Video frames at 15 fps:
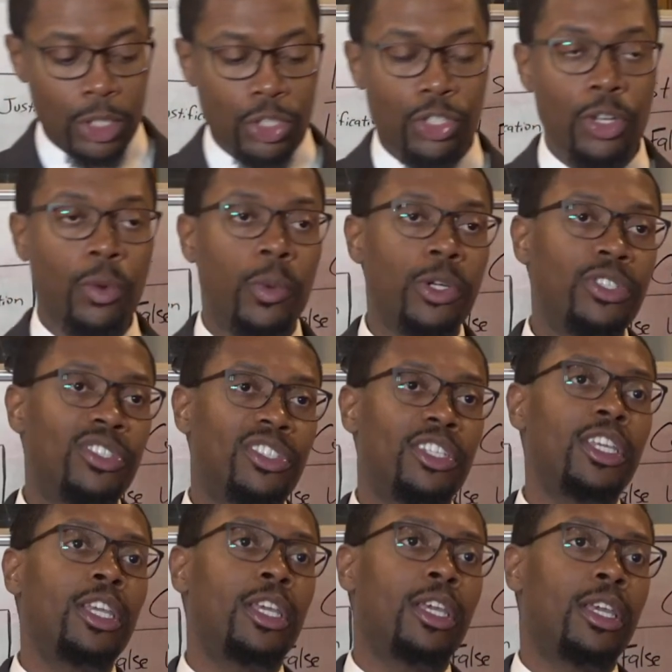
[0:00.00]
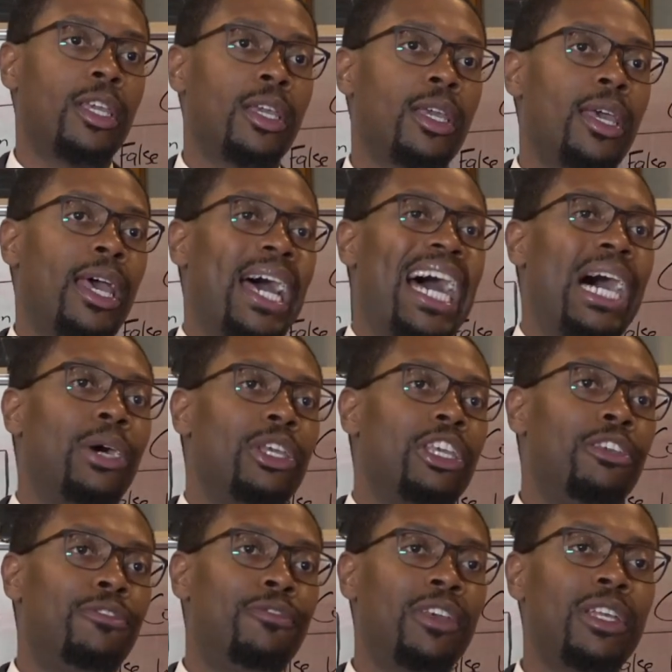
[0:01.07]
So we're seeing how
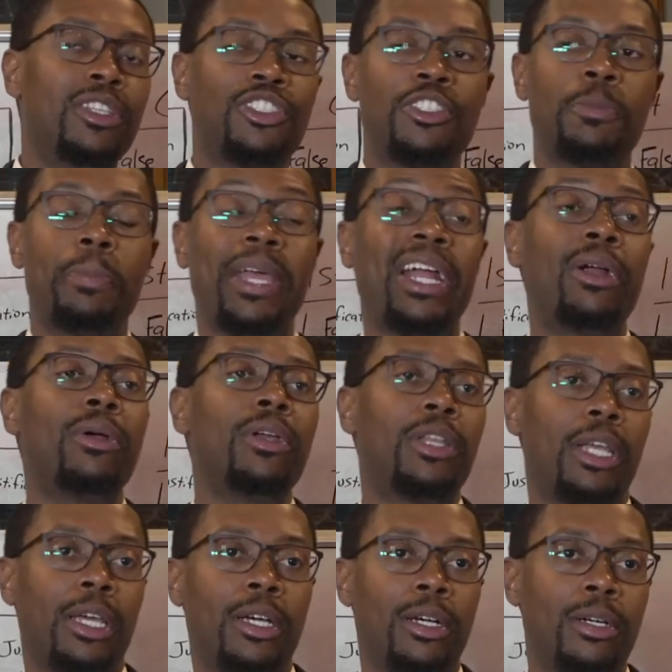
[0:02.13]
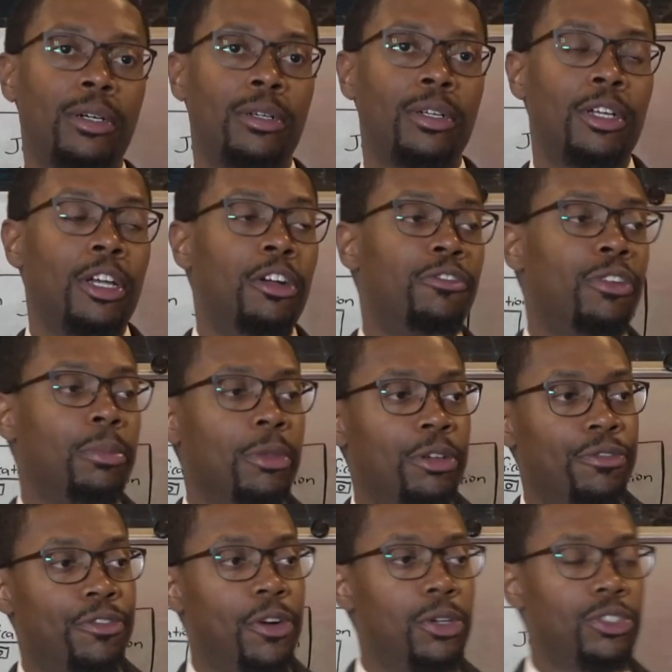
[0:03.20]
events parallel from the
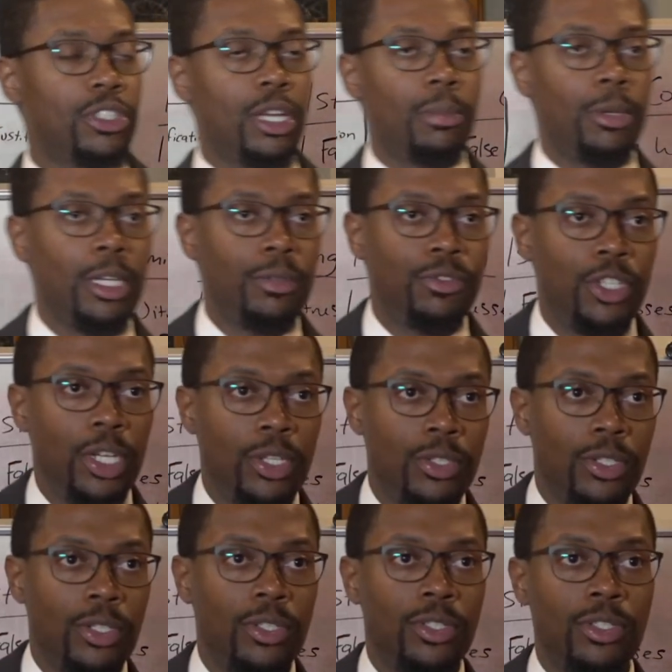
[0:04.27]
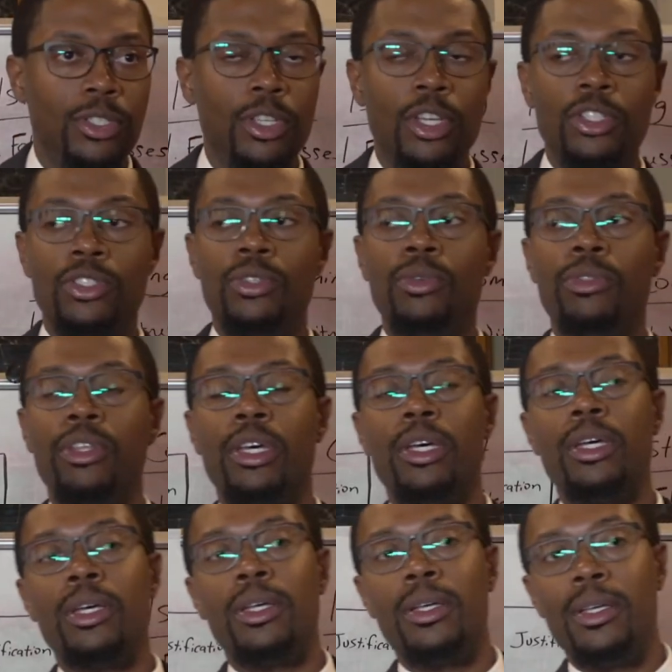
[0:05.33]
first coming of Jesus to
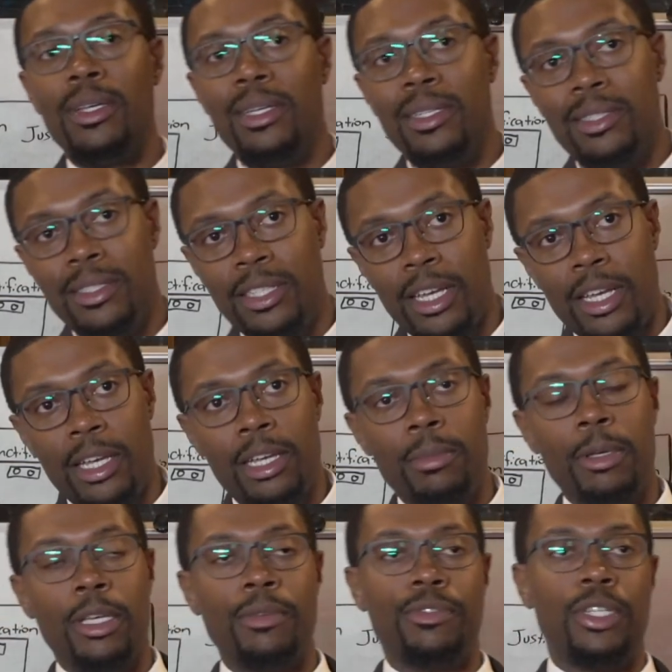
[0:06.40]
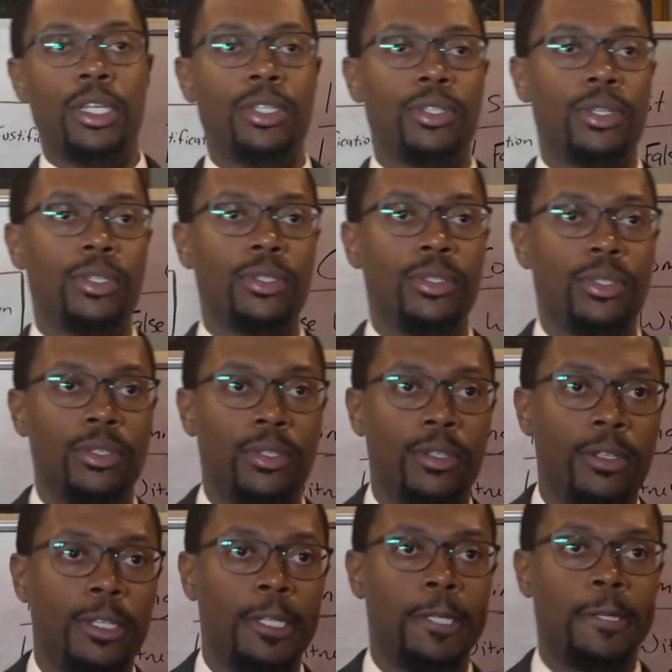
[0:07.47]
the second coming of Jesus.
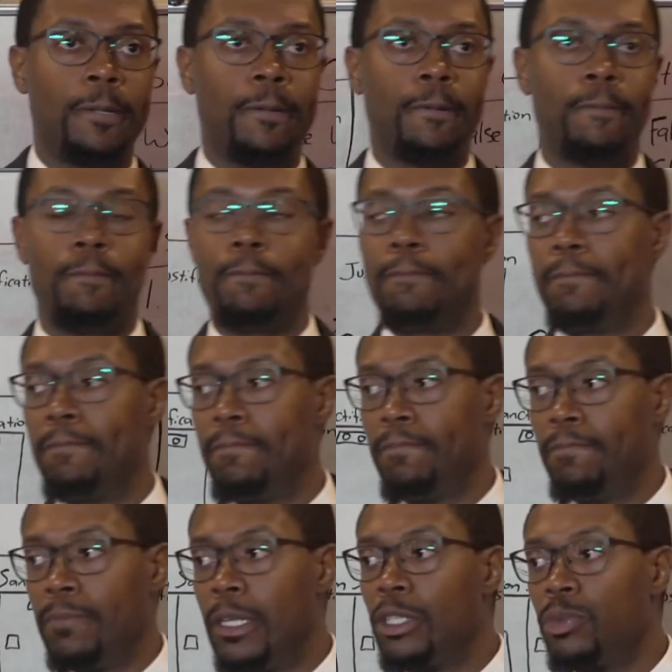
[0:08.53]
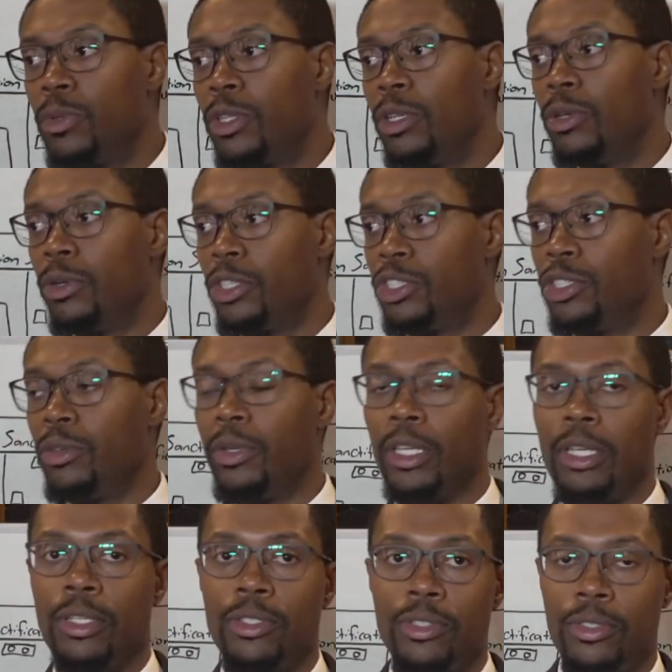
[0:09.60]
That's what the Lord is
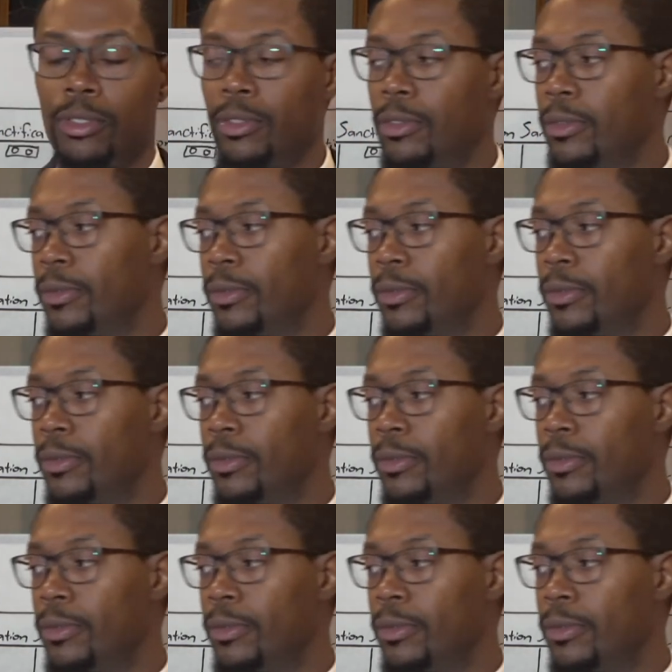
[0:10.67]
showing us.